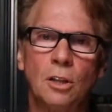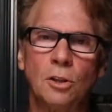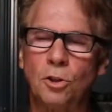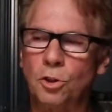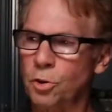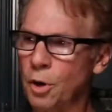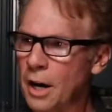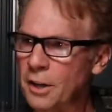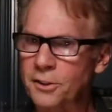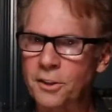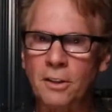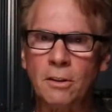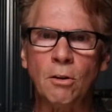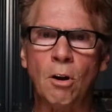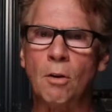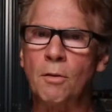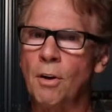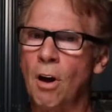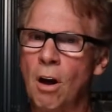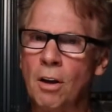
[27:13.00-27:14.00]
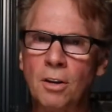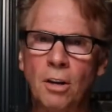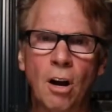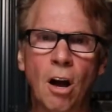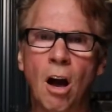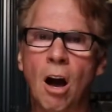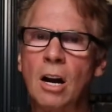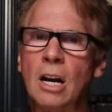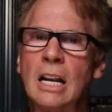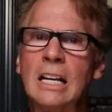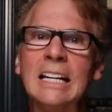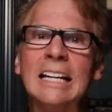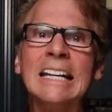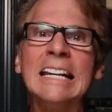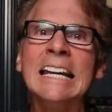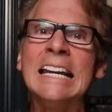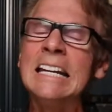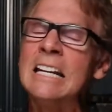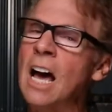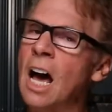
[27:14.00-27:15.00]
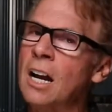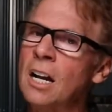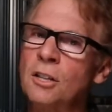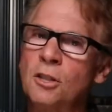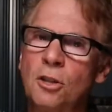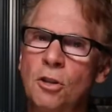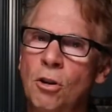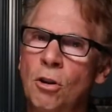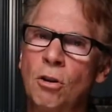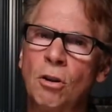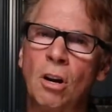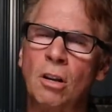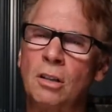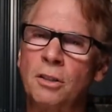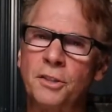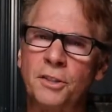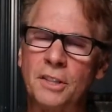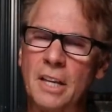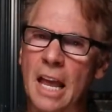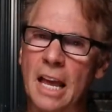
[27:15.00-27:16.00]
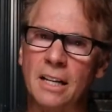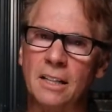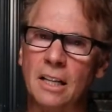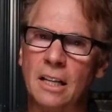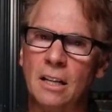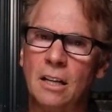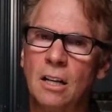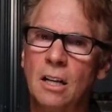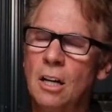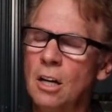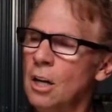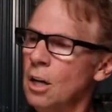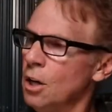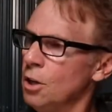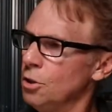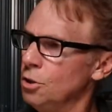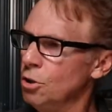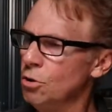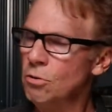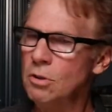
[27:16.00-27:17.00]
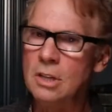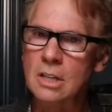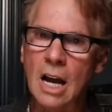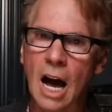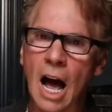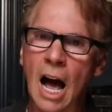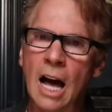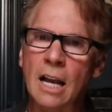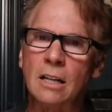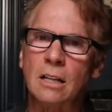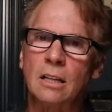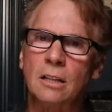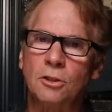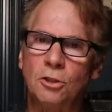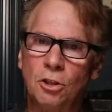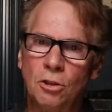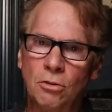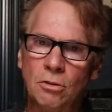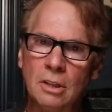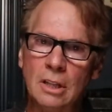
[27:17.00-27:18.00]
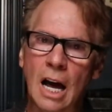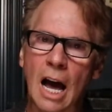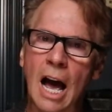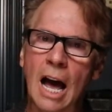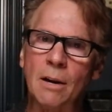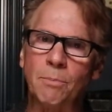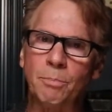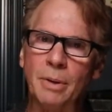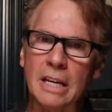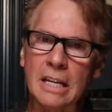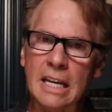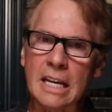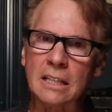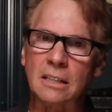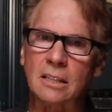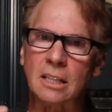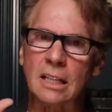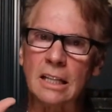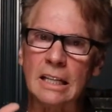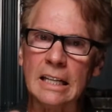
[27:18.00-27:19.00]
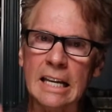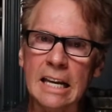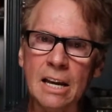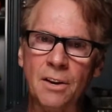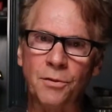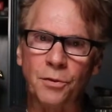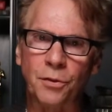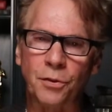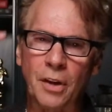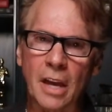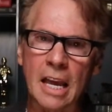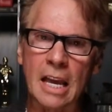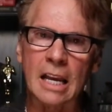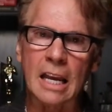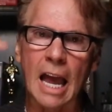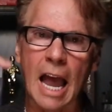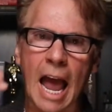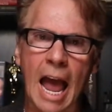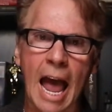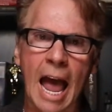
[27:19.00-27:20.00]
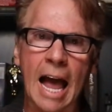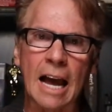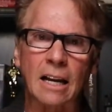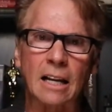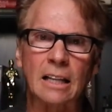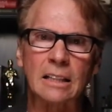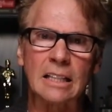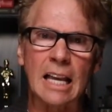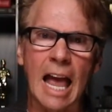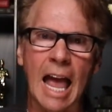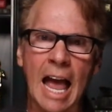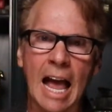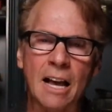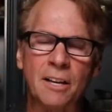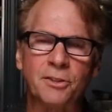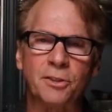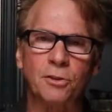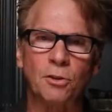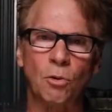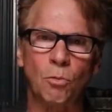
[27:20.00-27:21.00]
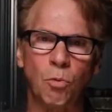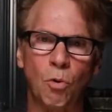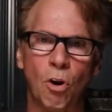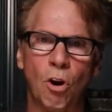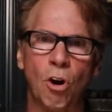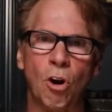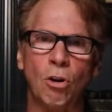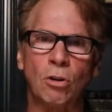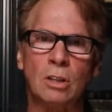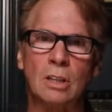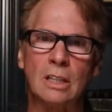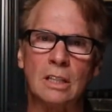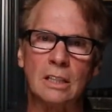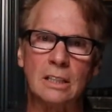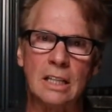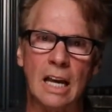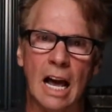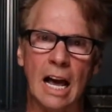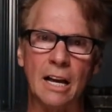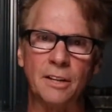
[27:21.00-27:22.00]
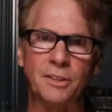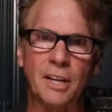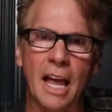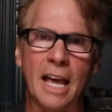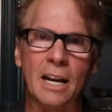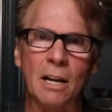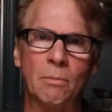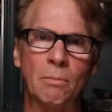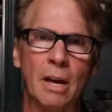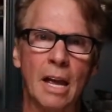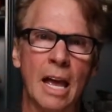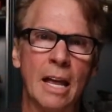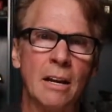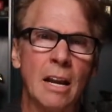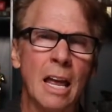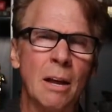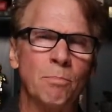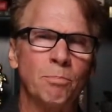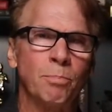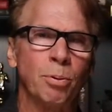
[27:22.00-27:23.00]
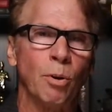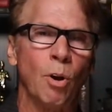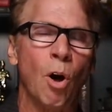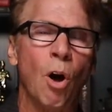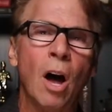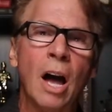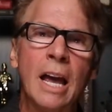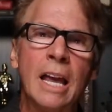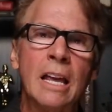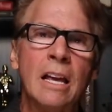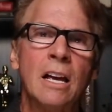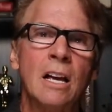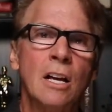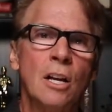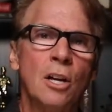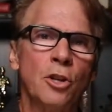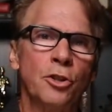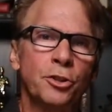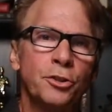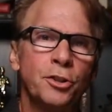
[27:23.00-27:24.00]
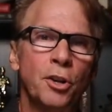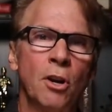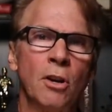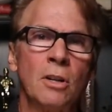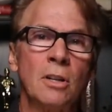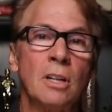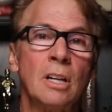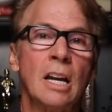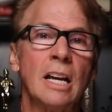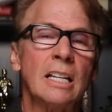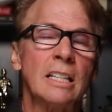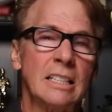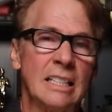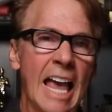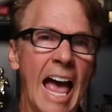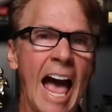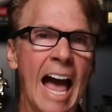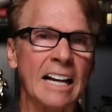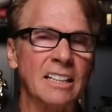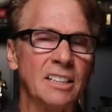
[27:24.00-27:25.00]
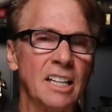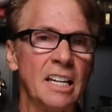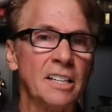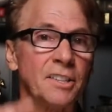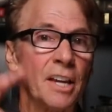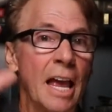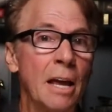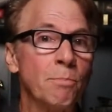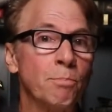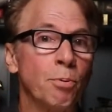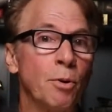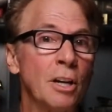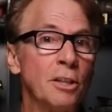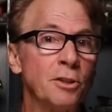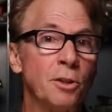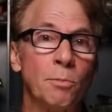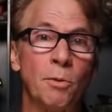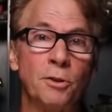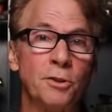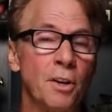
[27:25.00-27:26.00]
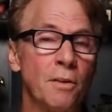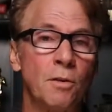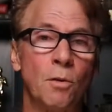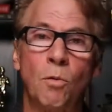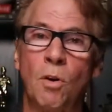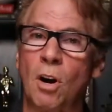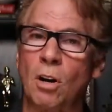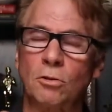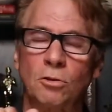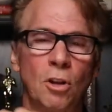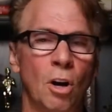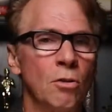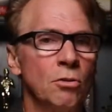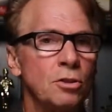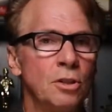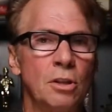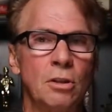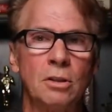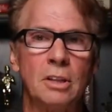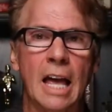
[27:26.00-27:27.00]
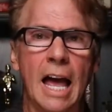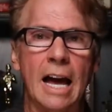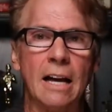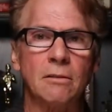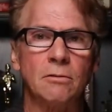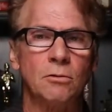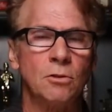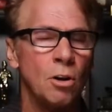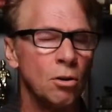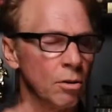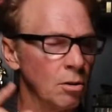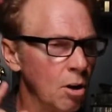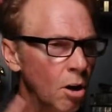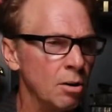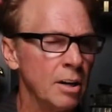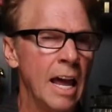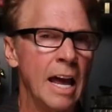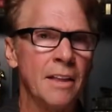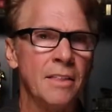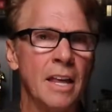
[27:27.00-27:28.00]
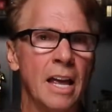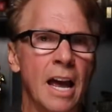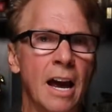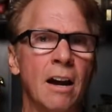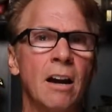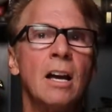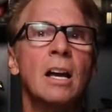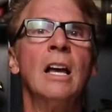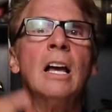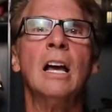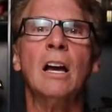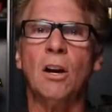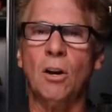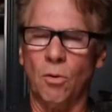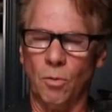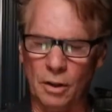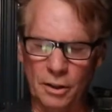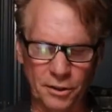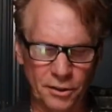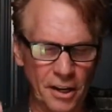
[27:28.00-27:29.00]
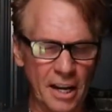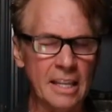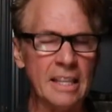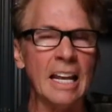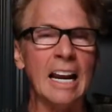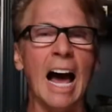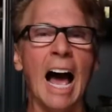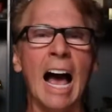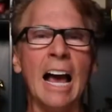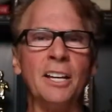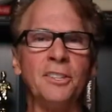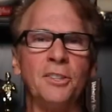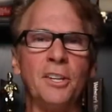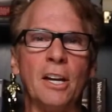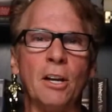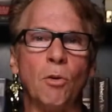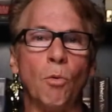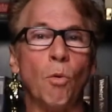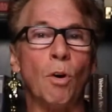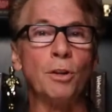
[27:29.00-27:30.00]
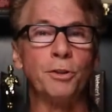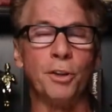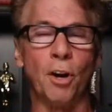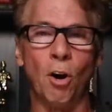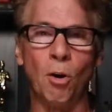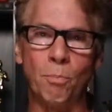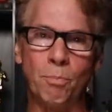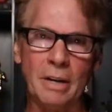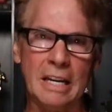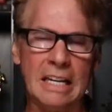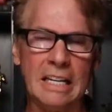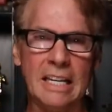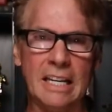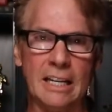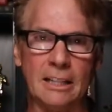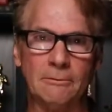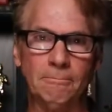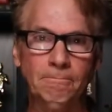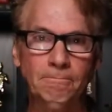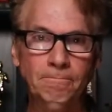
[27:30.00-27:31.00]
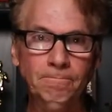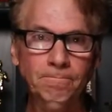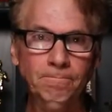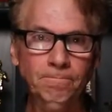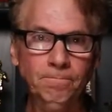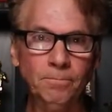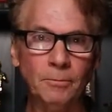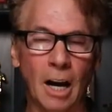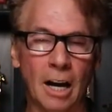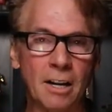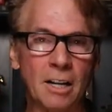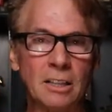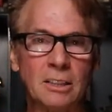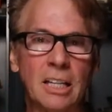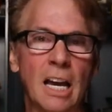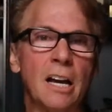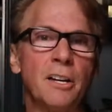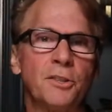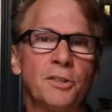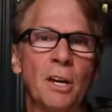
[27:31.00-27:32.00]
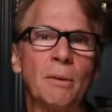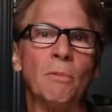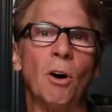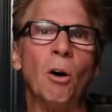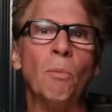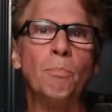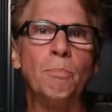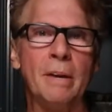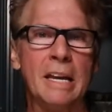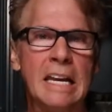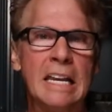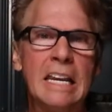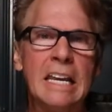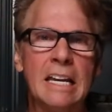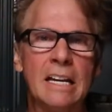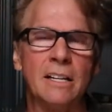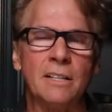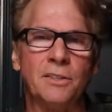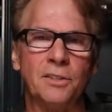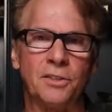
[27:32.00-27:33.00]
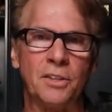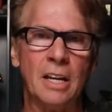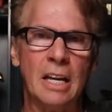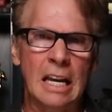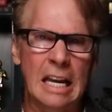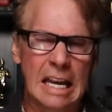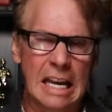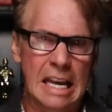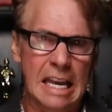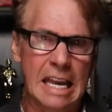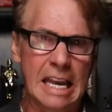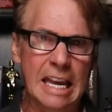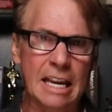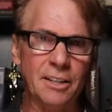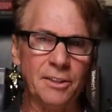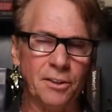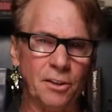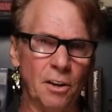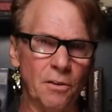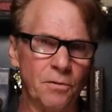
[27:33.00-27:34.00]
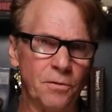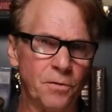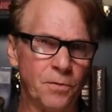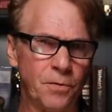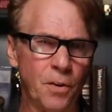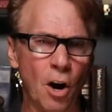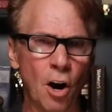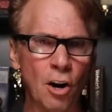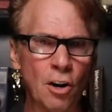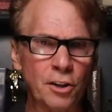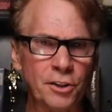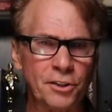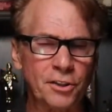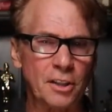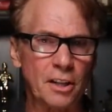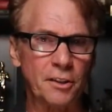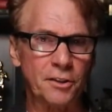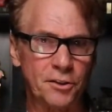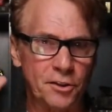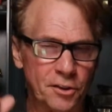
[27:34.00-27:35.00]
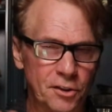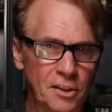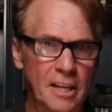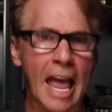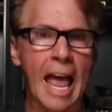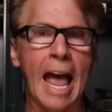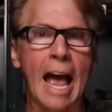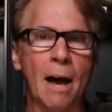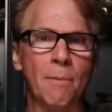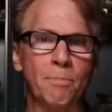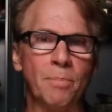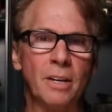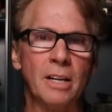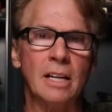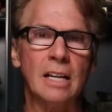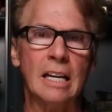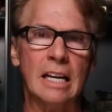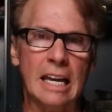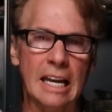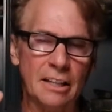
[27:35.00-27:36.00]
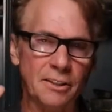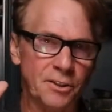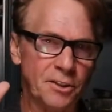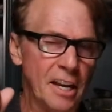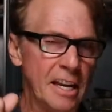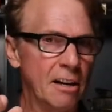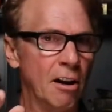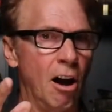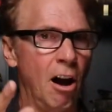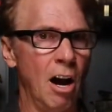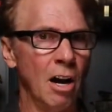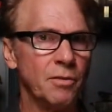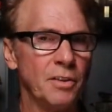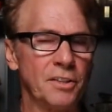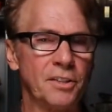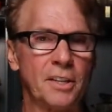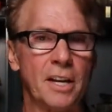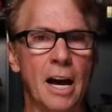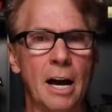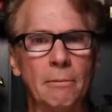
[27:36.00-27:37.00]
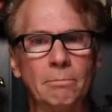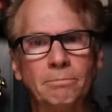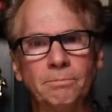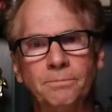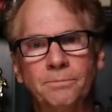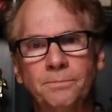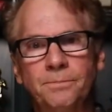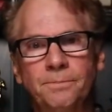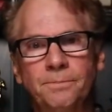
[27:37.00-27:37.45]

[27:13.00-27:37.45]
Trust in the Lord with all your heart and lean not unto your own understanding. Do not, do not begin to live, think, act as the world does and, and employ certain tactics and principles of the world. Don't do that. Don't go down there. We see that Isaac was obedient. I'm going to tell you something. Obedience is the first step in seeing a harvest come.